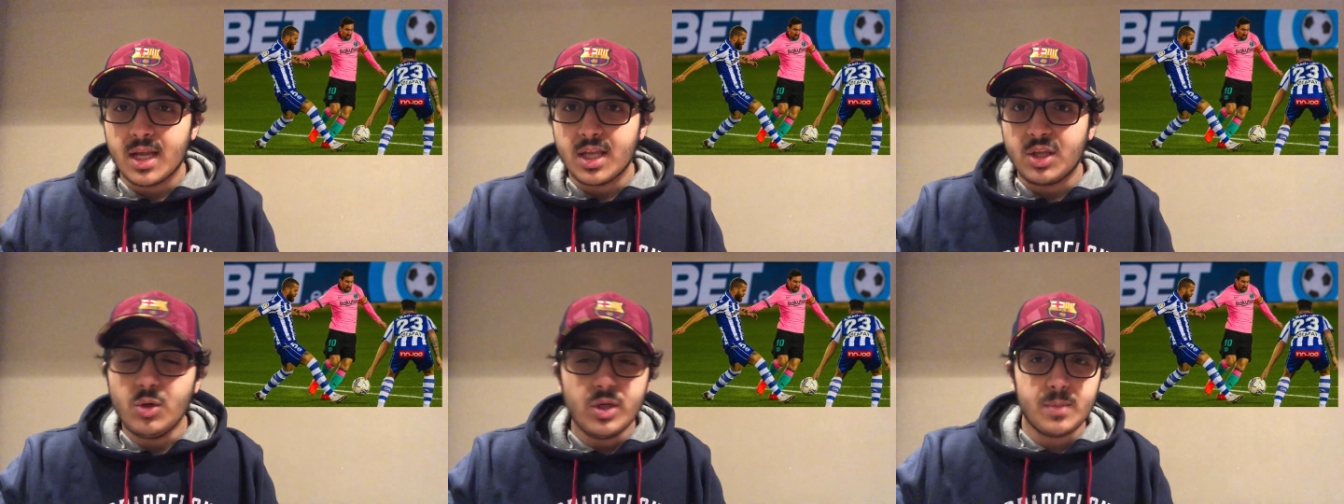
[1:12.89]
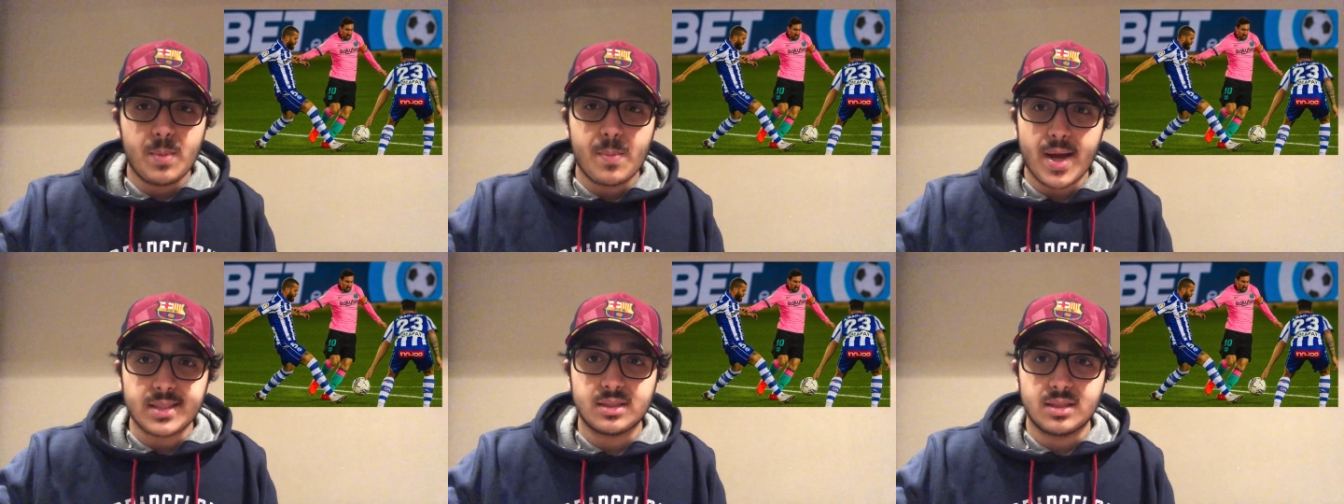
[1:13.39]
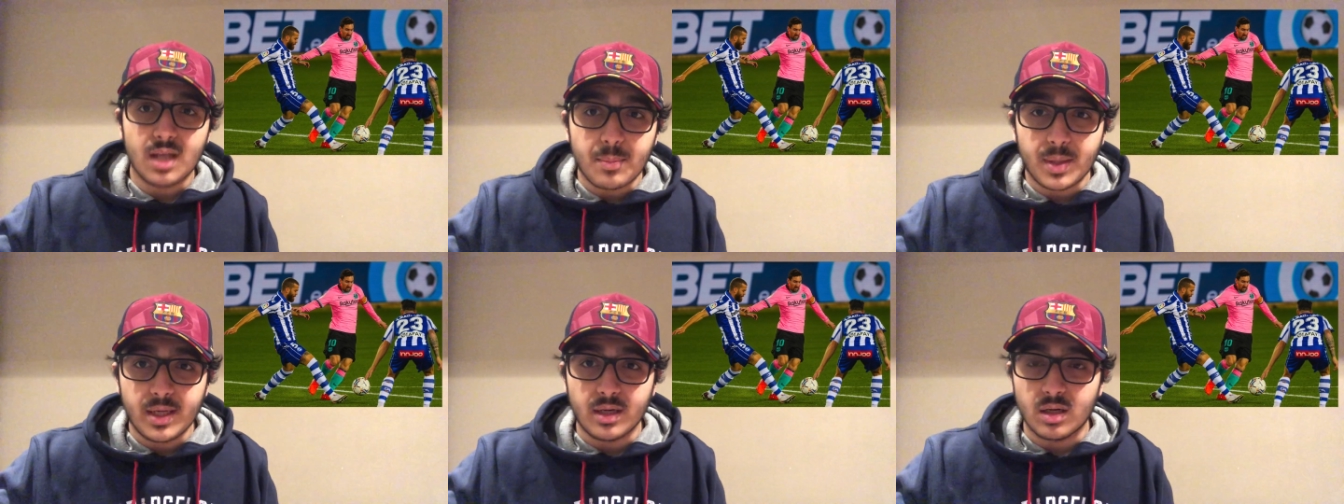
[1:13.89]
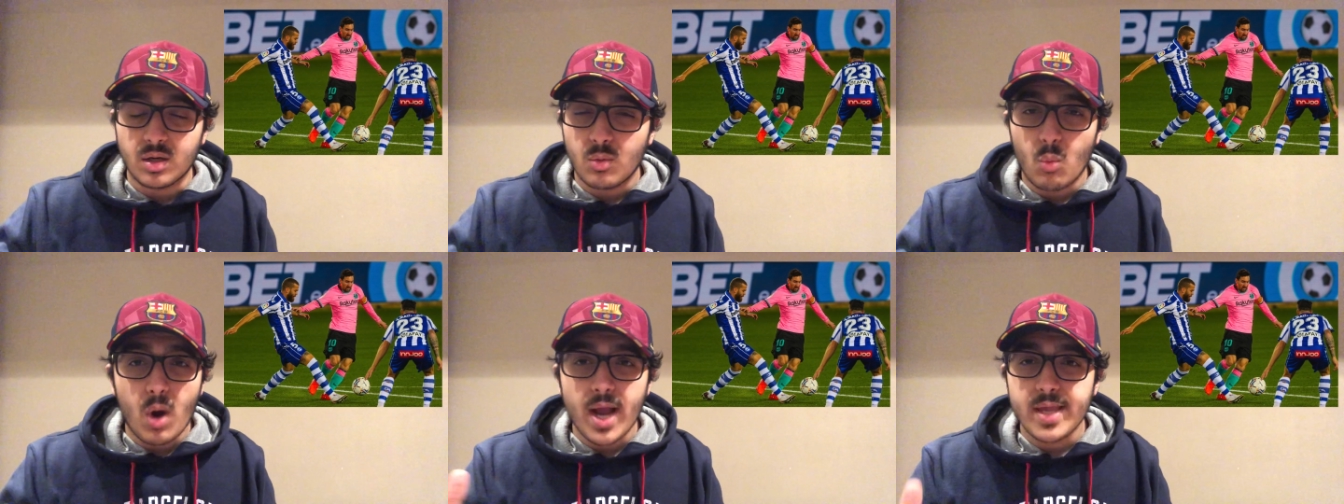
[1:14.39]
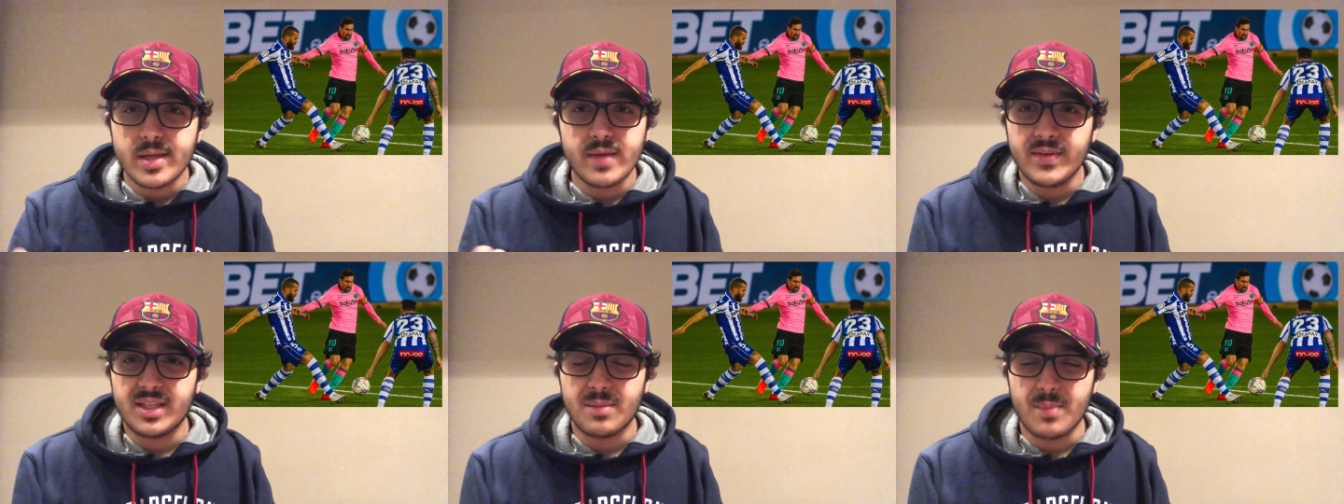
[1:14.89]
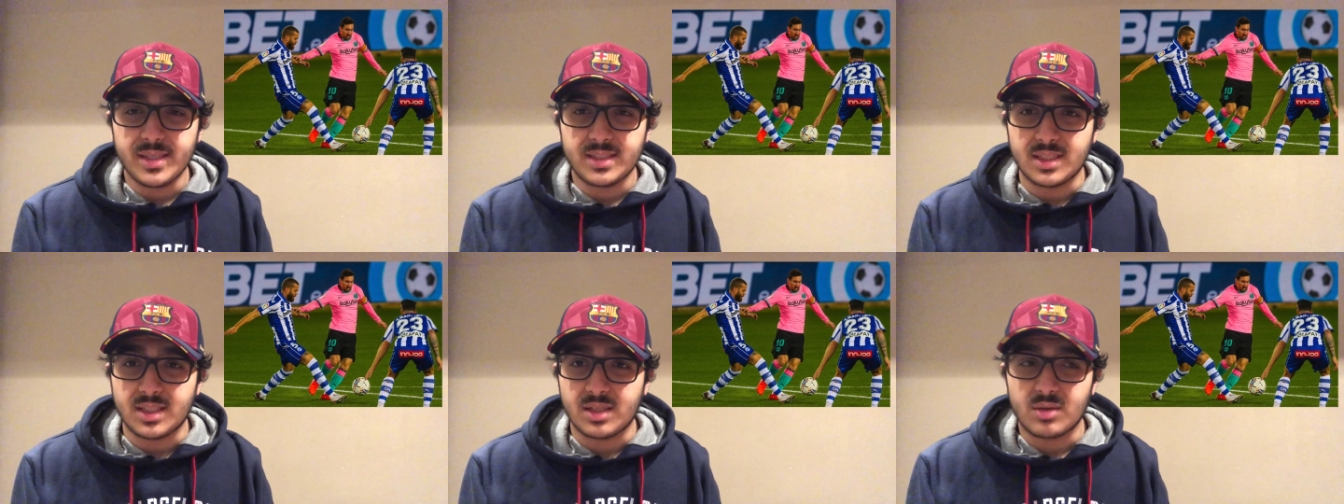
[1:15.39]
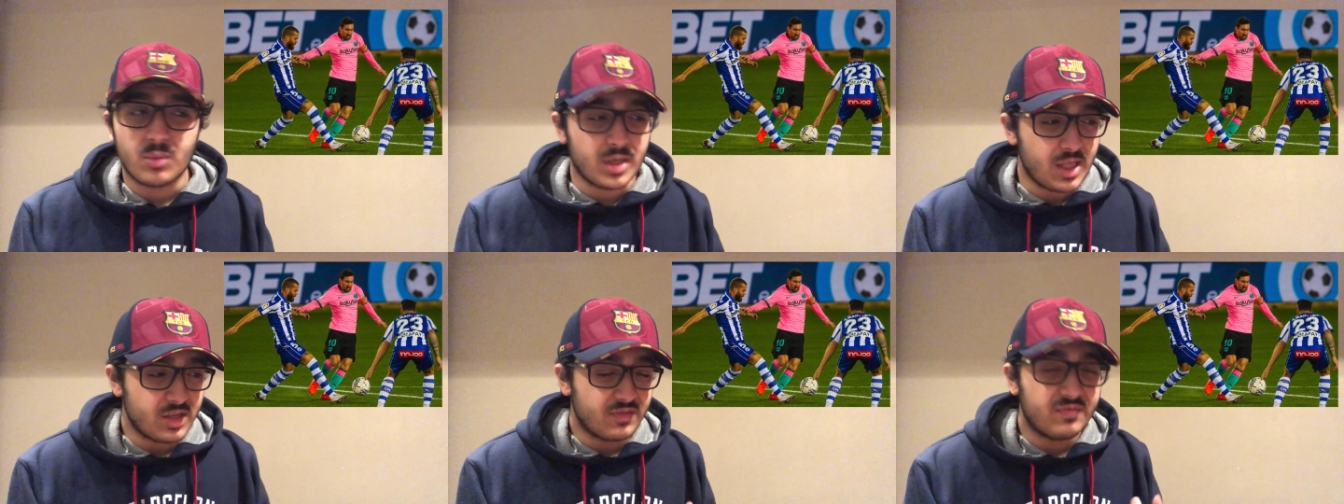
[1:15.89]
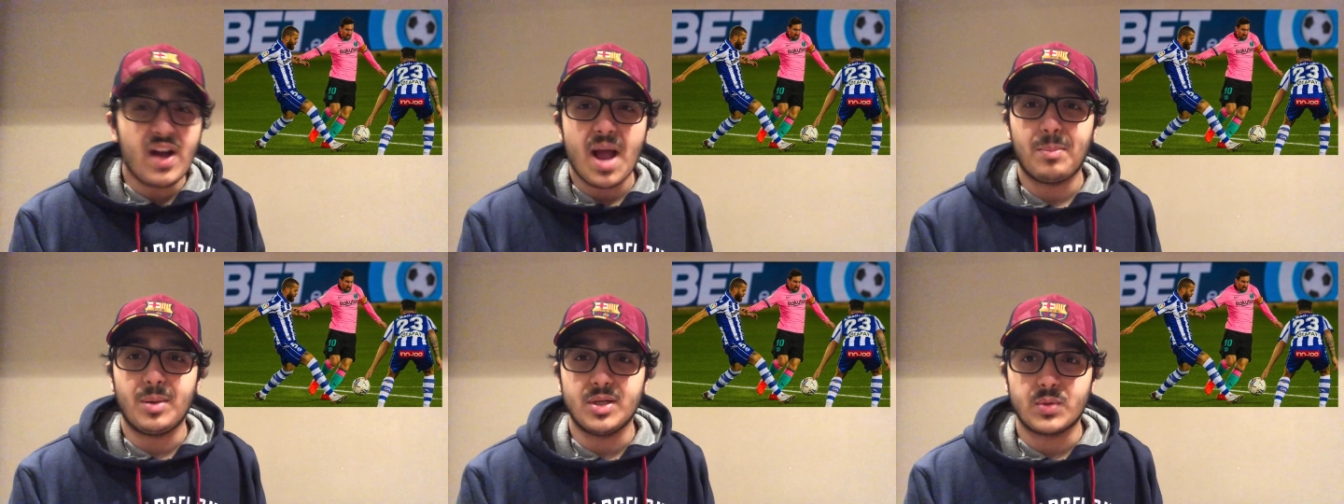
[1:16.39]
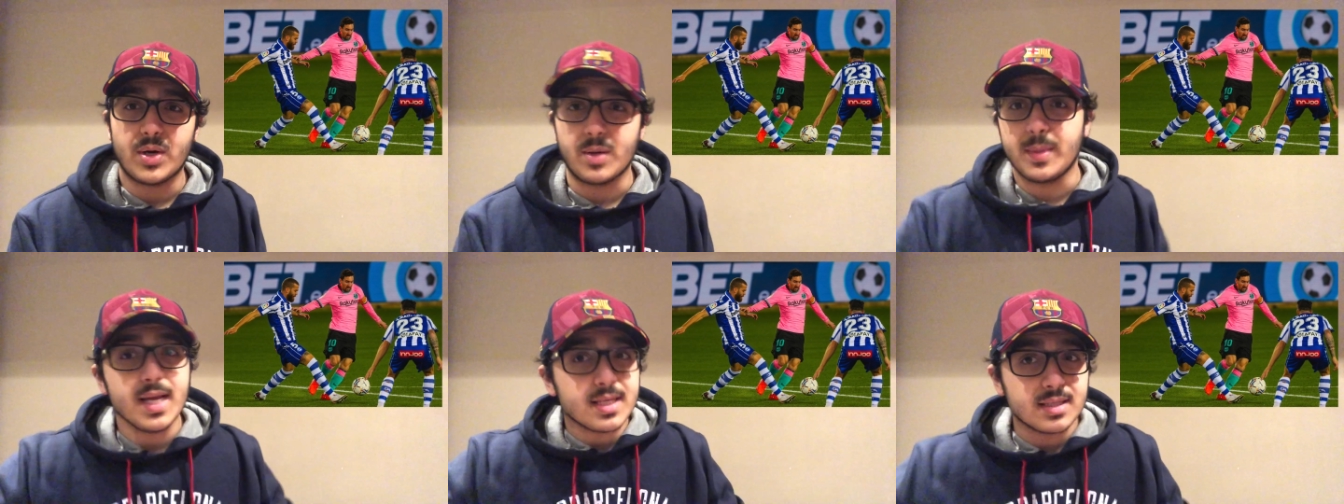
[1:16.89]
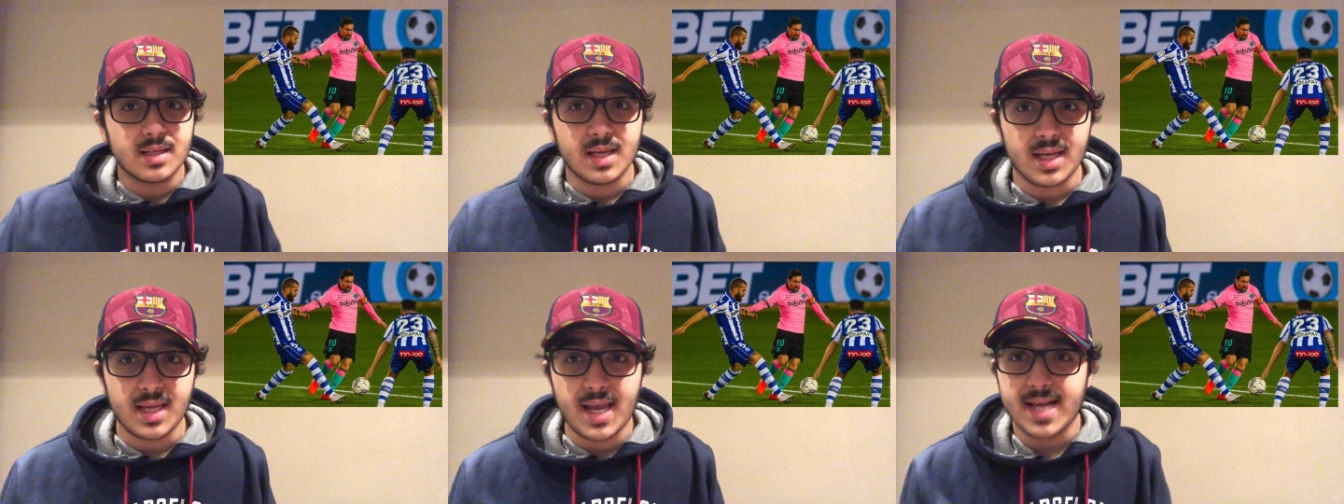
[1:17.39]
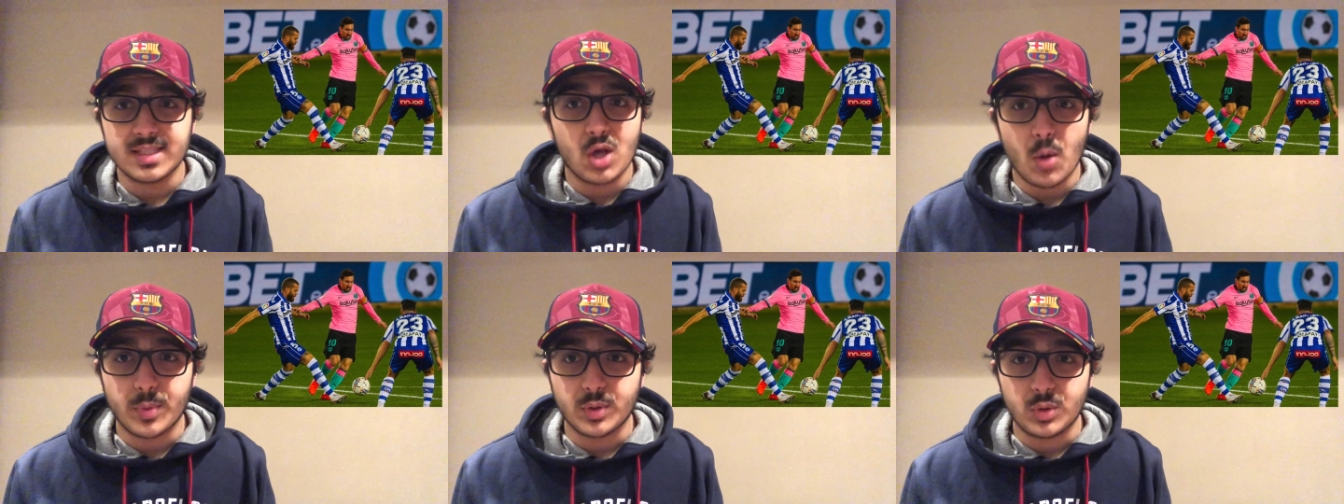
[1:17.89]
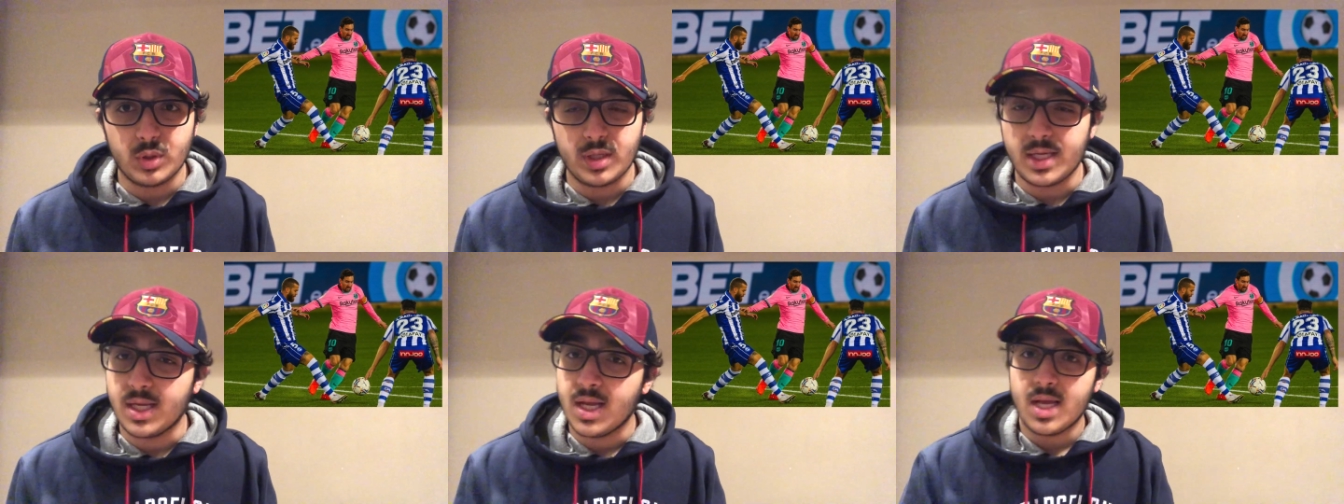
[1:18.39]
You need to be passing to that player. Why are you giving it to Messi when there's 5 players around him? Yes, he has the opportunity